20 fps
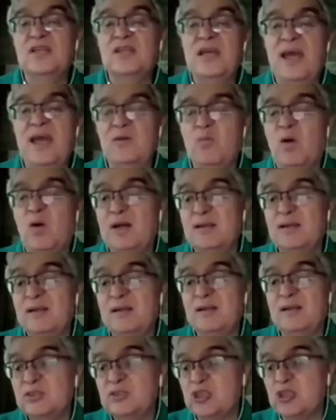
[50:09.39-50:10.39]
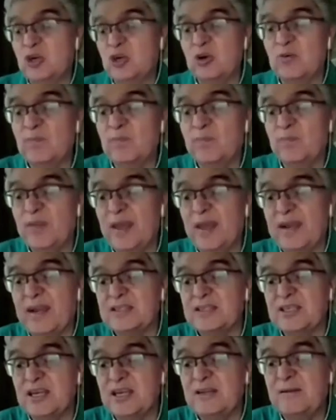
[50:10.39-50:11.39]
So, like I said, I
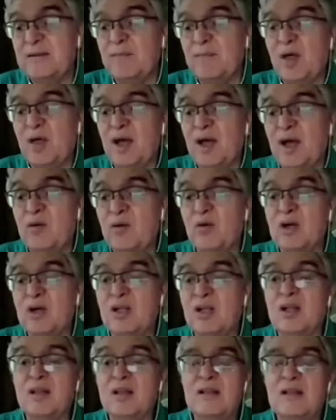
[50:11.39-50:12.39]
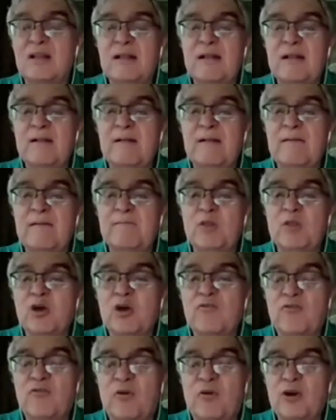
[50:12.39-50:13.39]
will look forward to
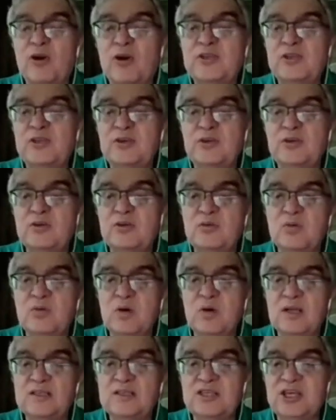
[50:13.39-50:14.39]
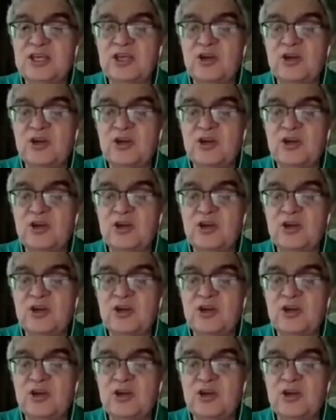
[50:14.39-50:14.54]
seeing your artwork.